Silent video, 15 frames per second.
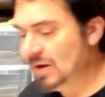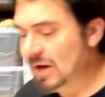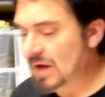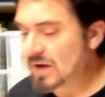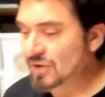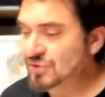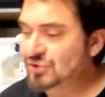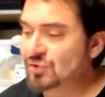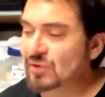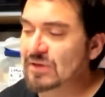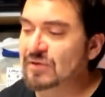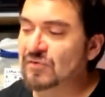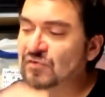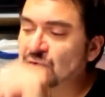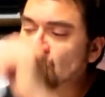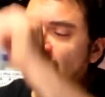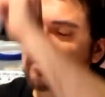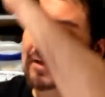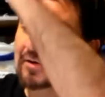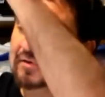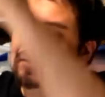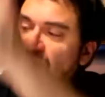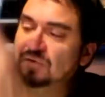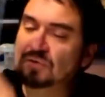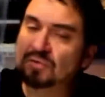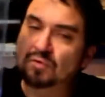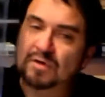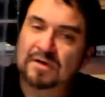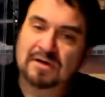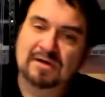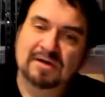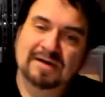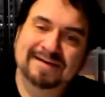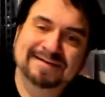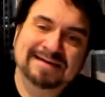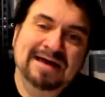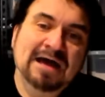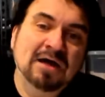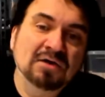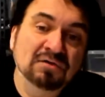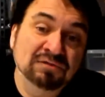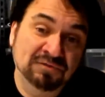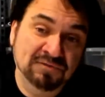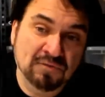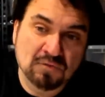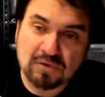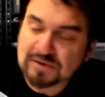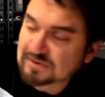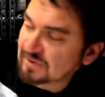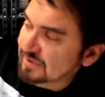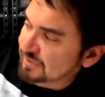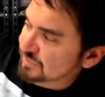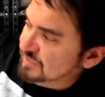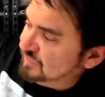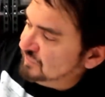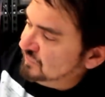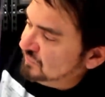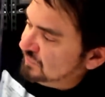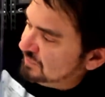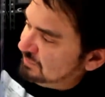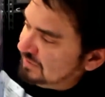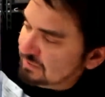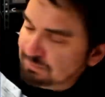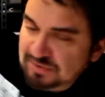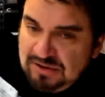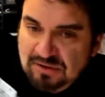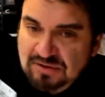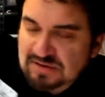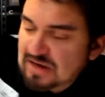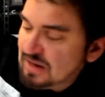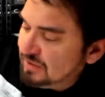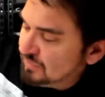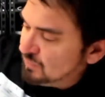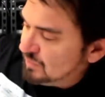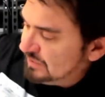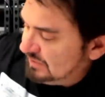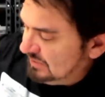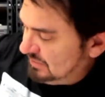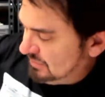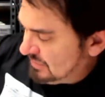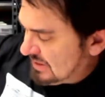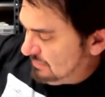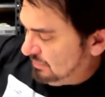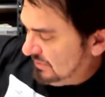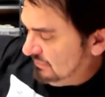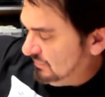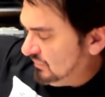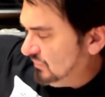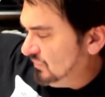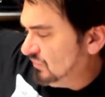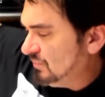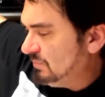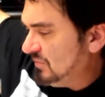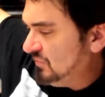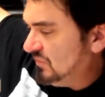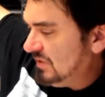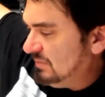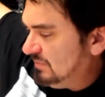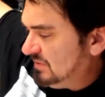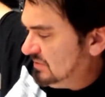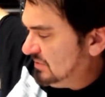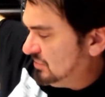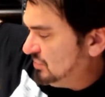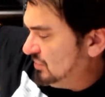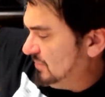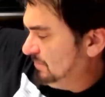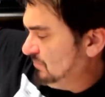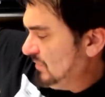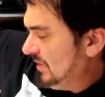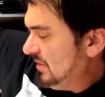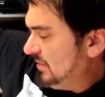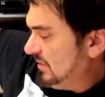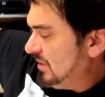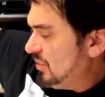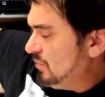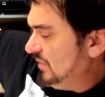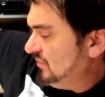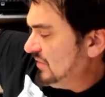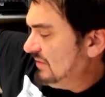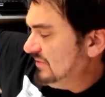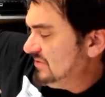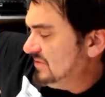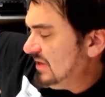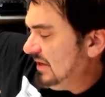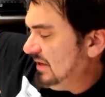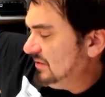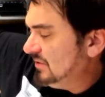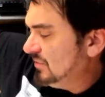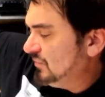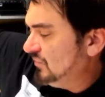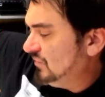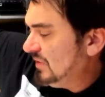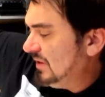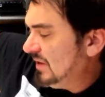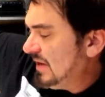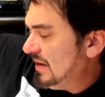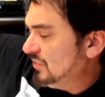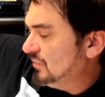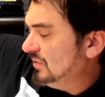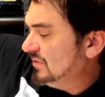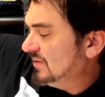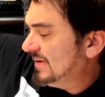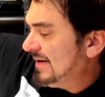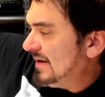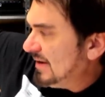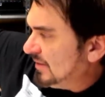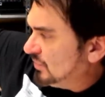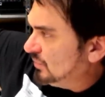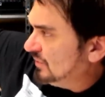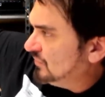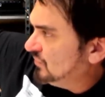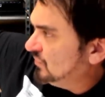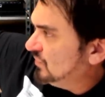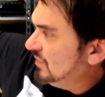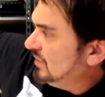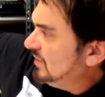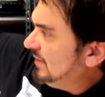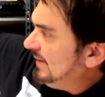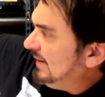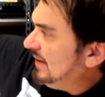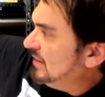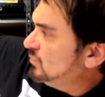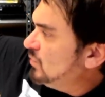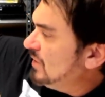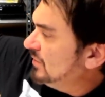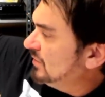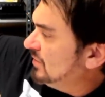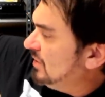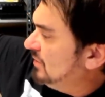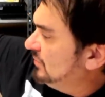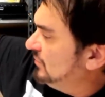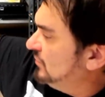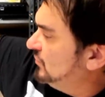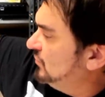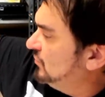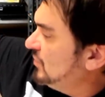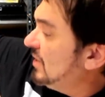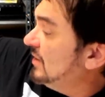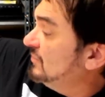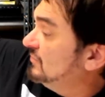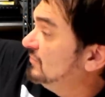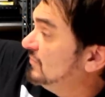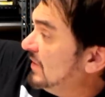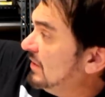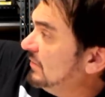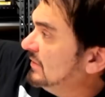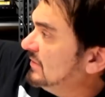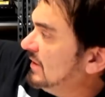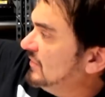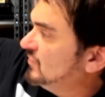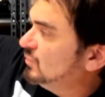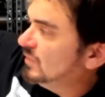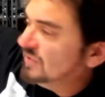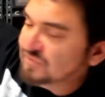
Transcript: I'll show you this one here too. California. This is going to be a bigger dollar one here. I believe this is from the same edition. They always have a date. It'll say entered into Congress. Hand watercolor. This is a very nice one.